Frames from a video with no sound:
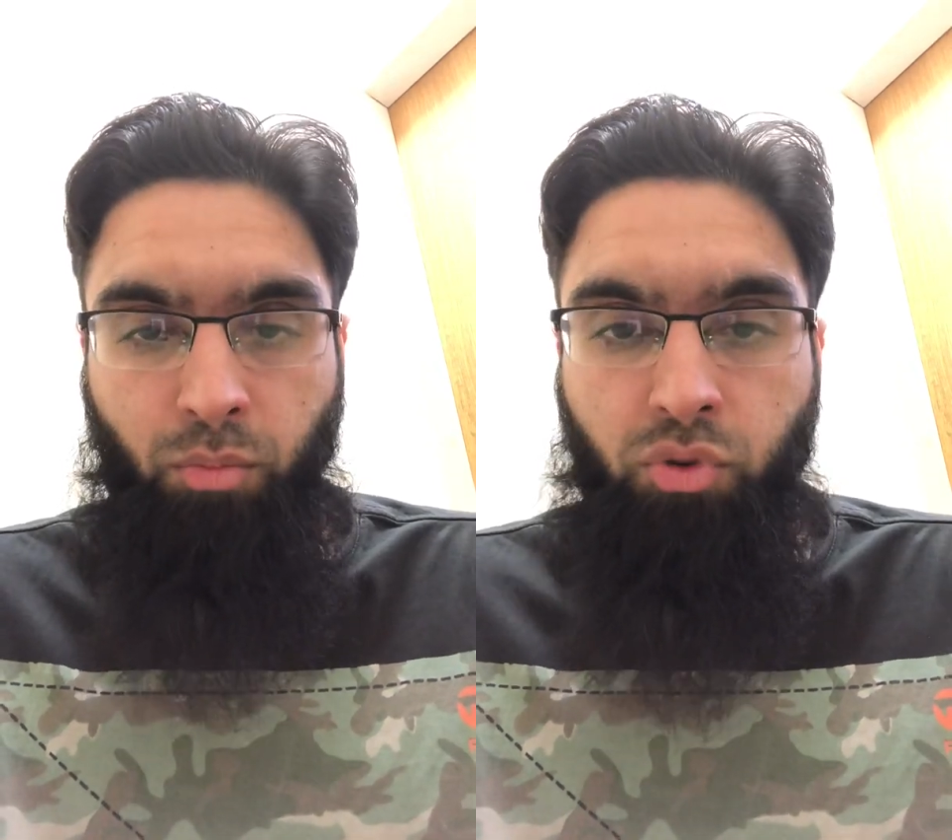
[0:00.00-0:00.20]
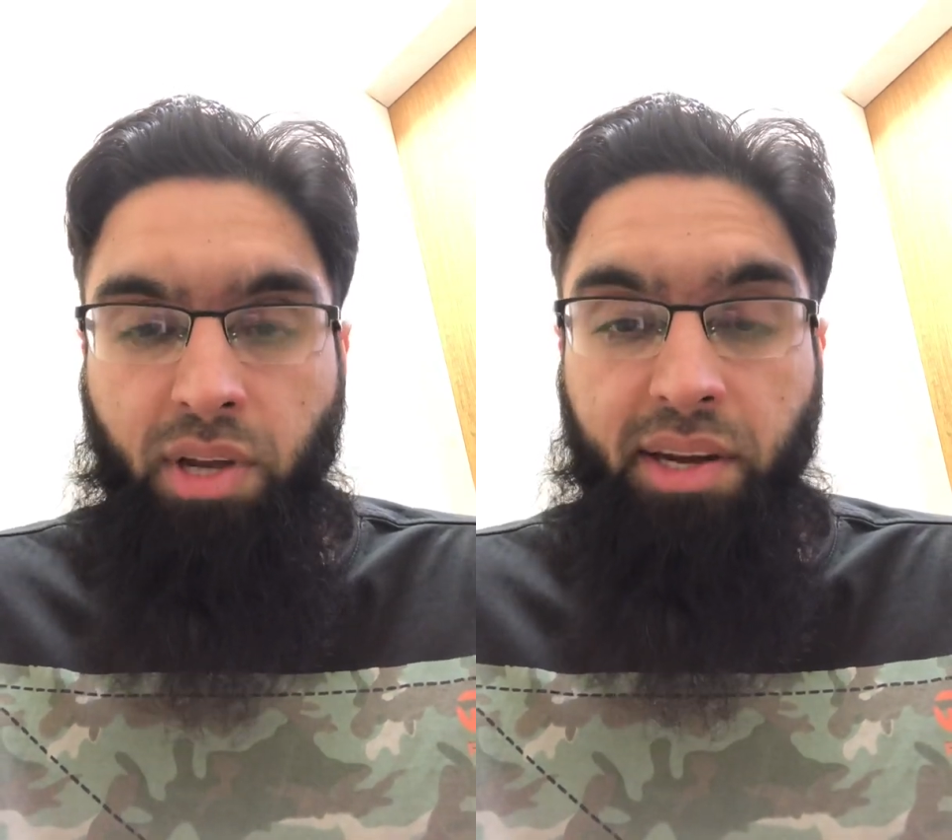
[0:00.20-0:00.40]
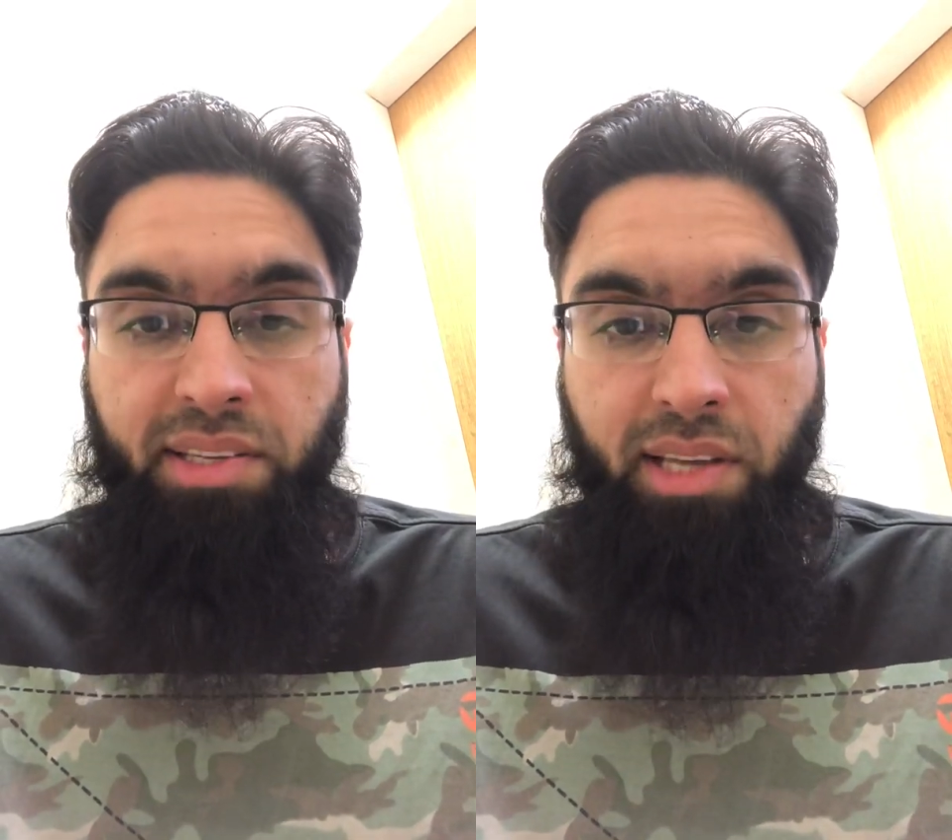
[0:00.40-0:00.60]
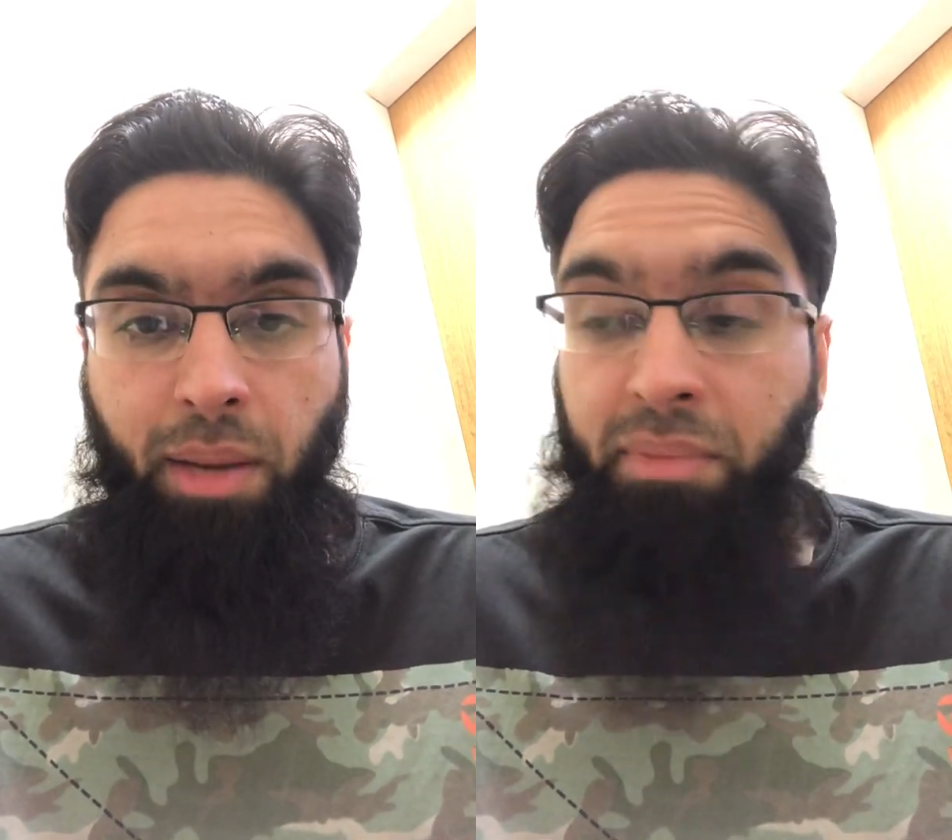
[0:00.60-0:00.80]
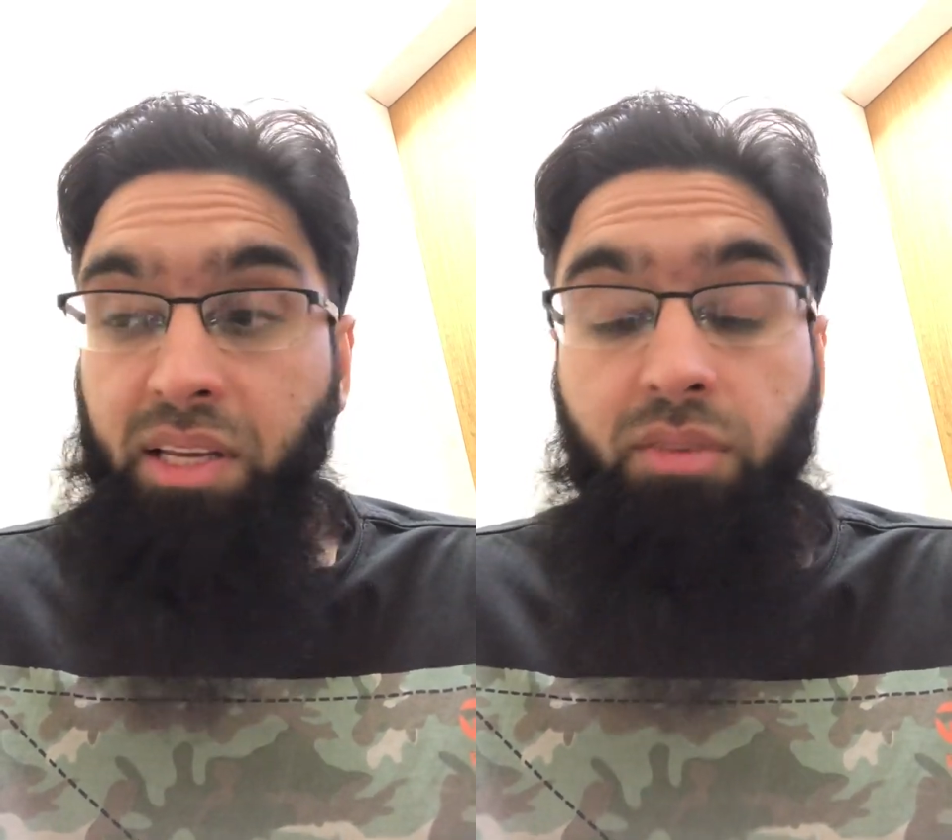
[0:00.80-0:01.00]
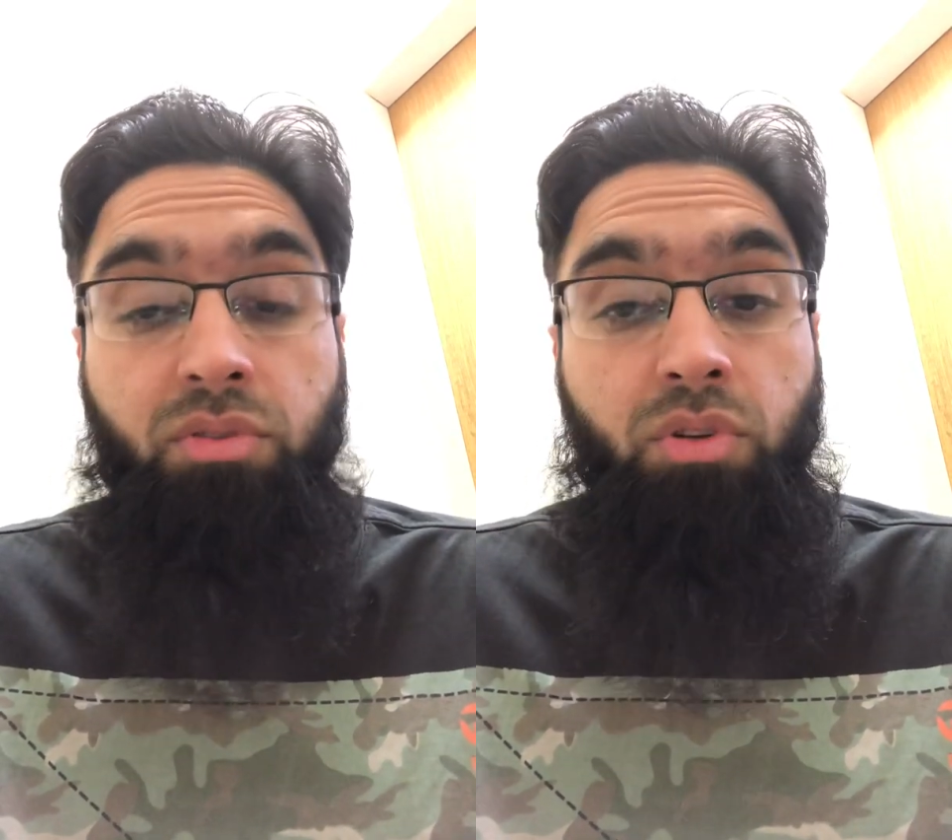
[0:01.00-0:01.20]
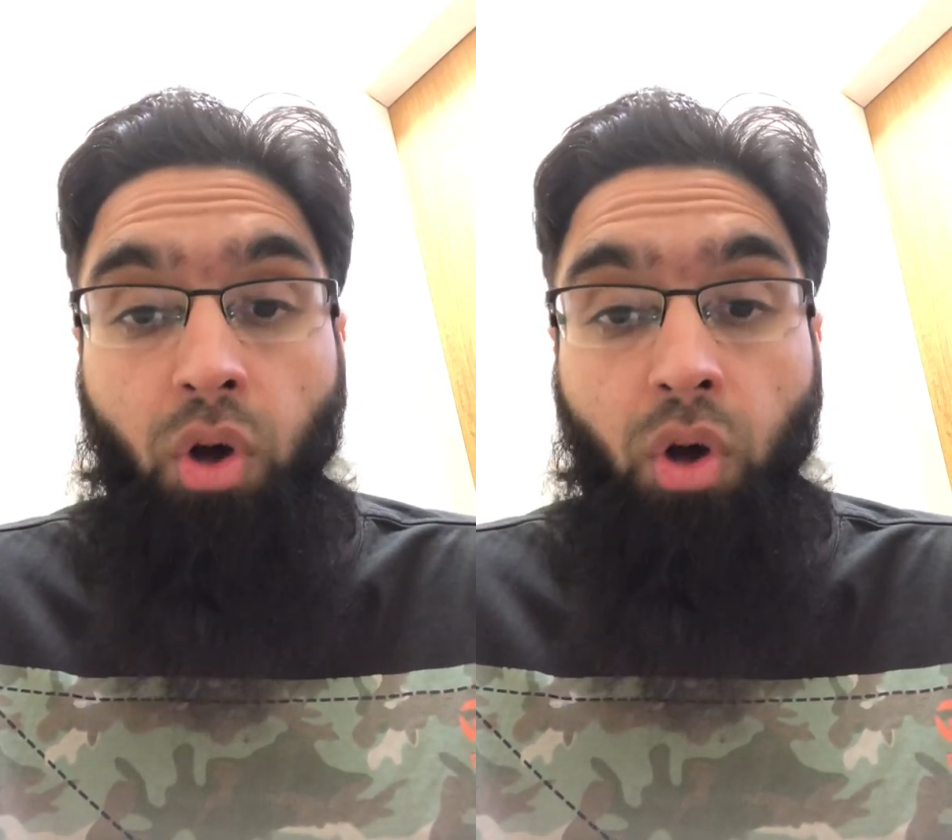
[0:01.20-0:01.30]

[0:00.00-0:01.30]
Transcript: Musa alayhi salam leaves his